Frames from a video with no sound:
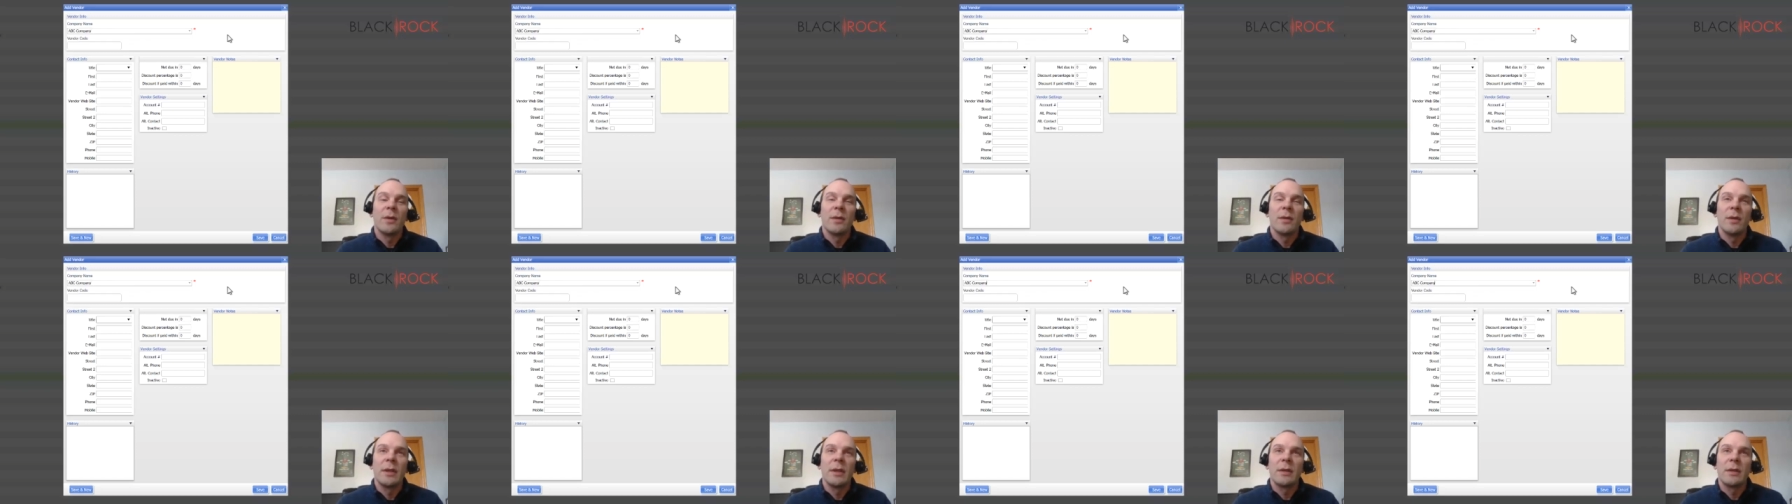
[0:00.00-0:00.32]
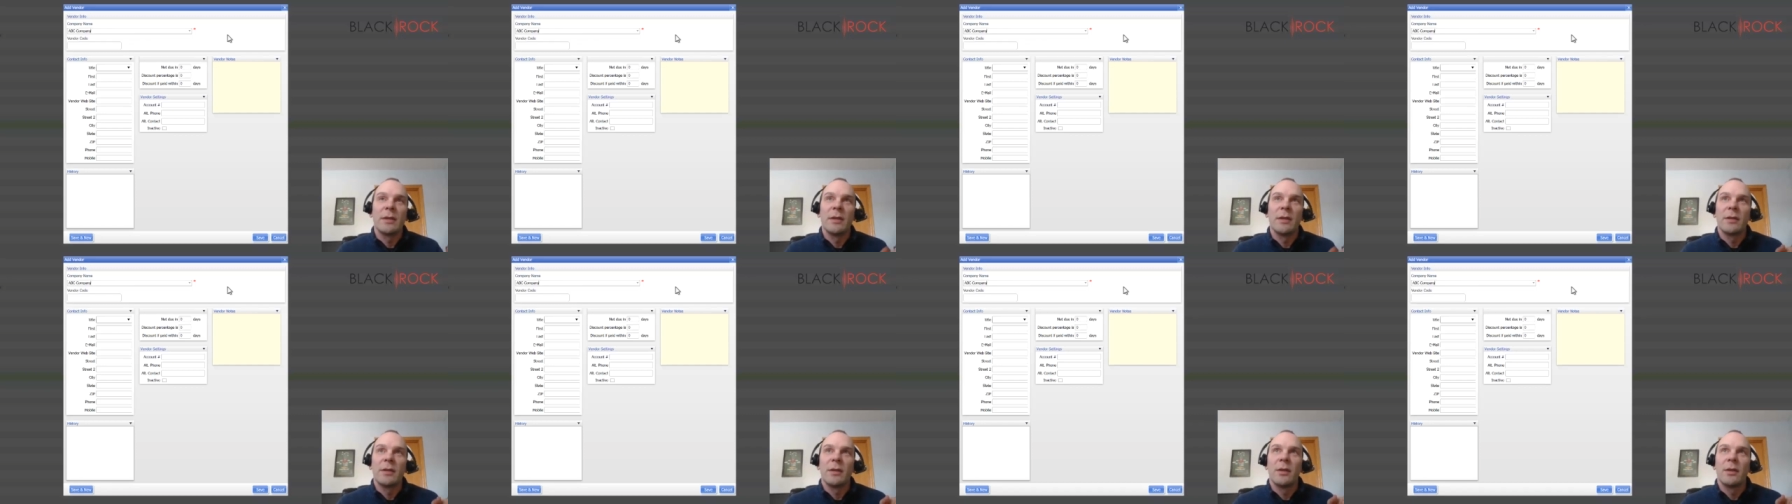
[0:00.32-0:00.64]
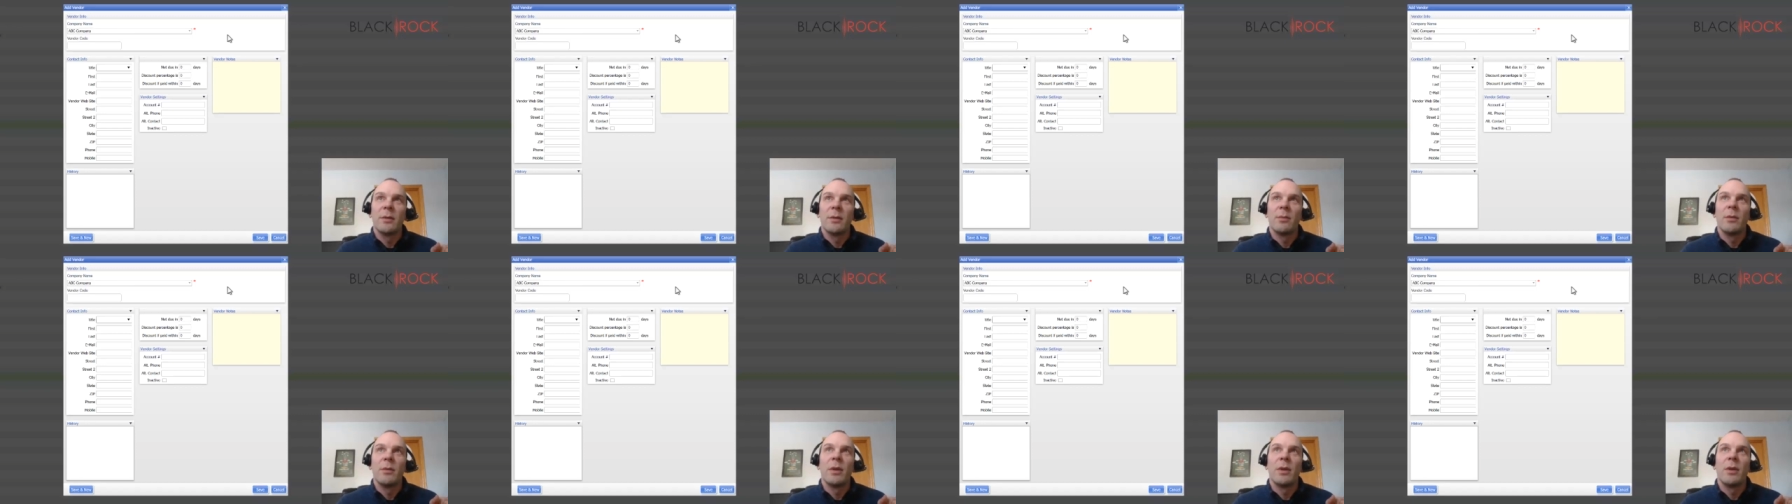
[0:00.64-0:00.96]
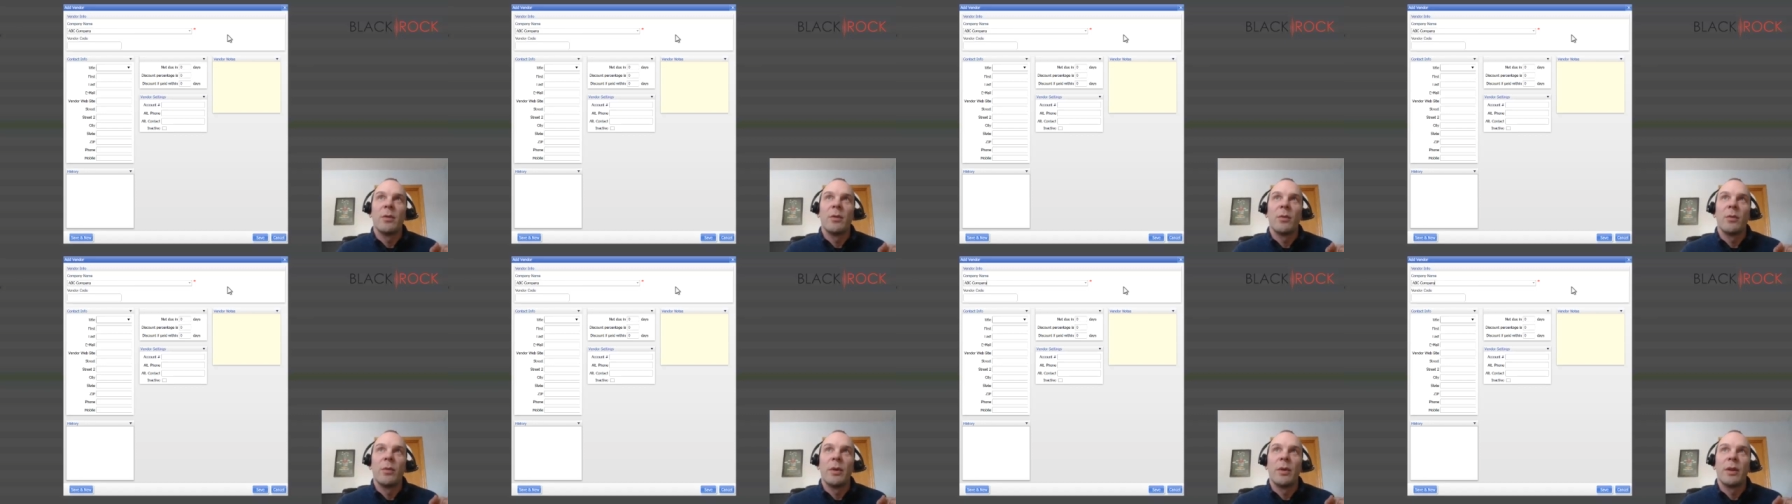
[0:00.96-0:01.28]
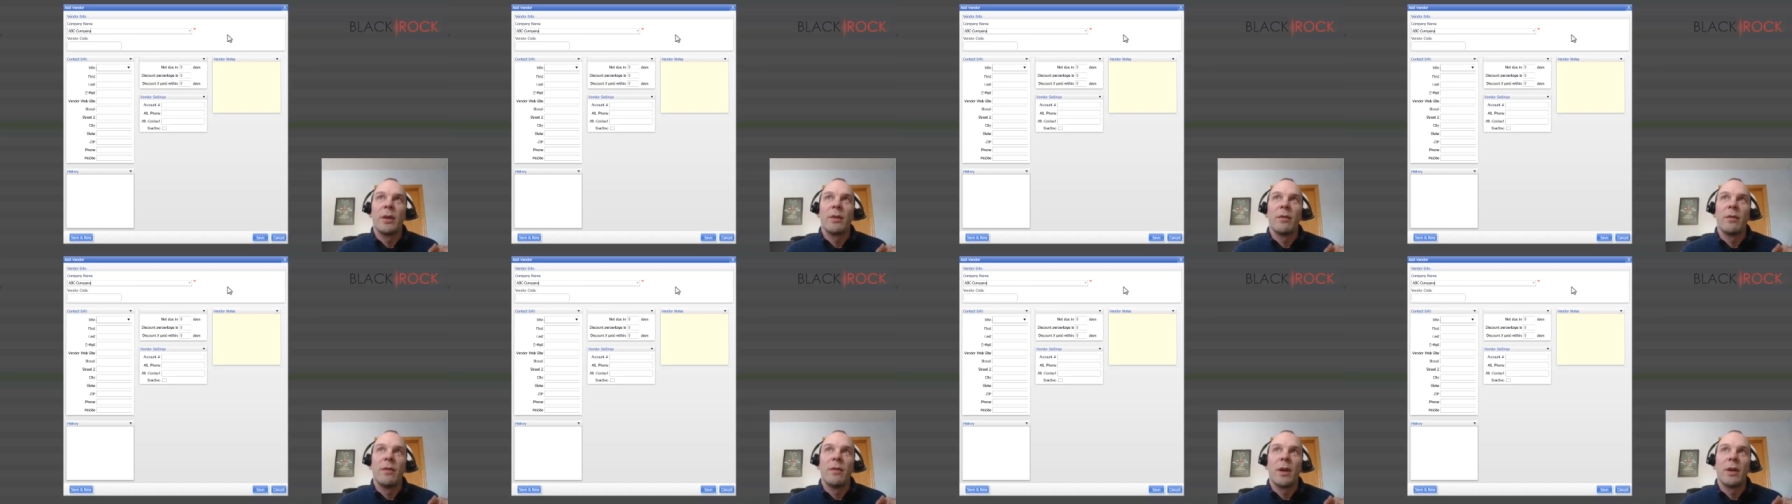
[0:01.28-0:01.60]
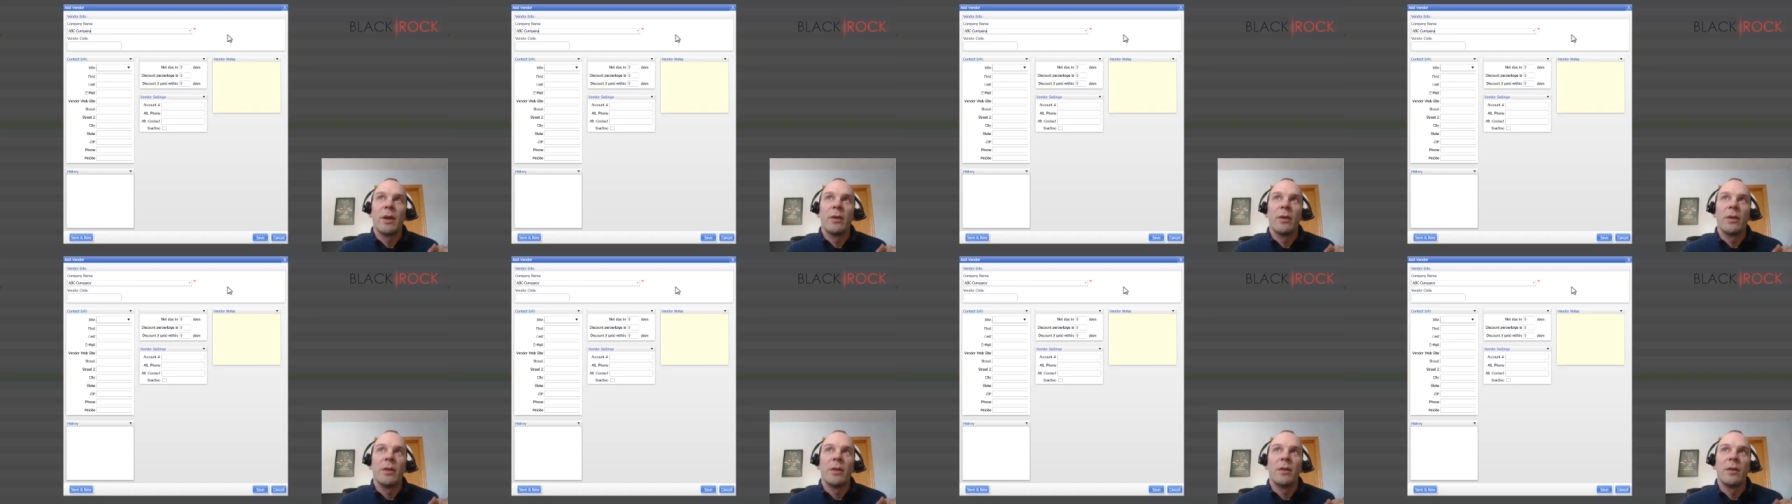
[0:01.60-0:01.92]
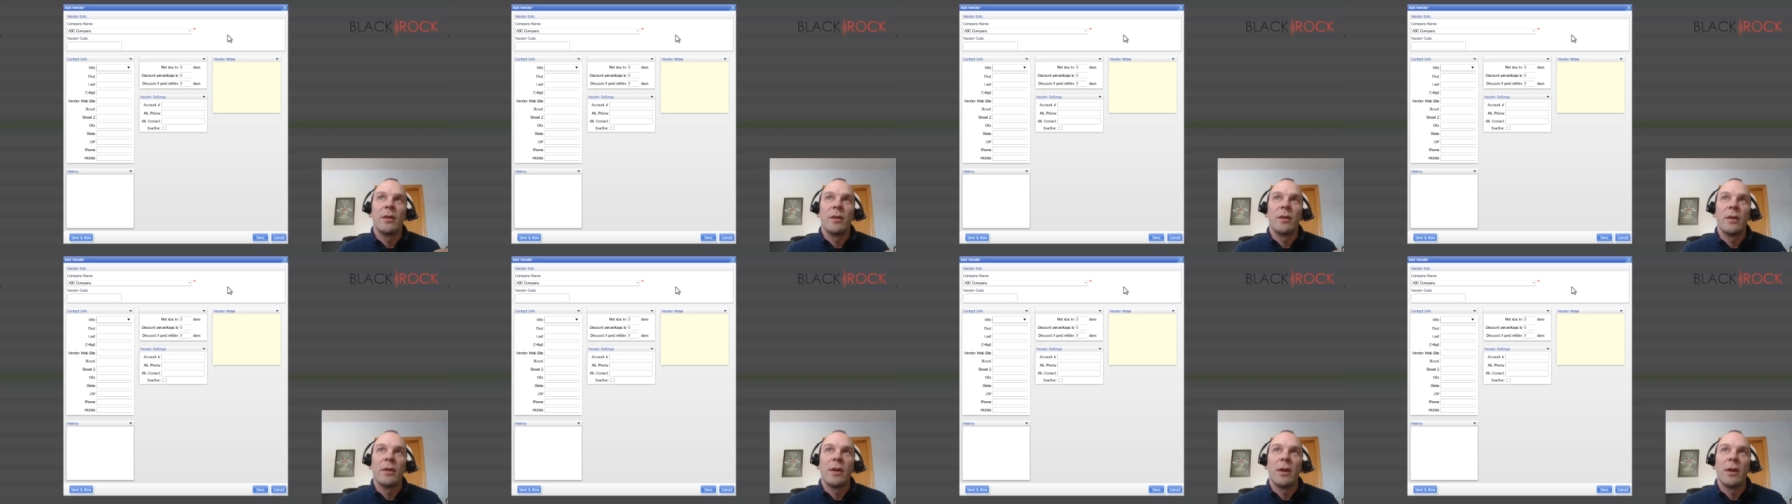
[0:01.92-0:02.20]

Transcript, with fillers: slick system with vendors.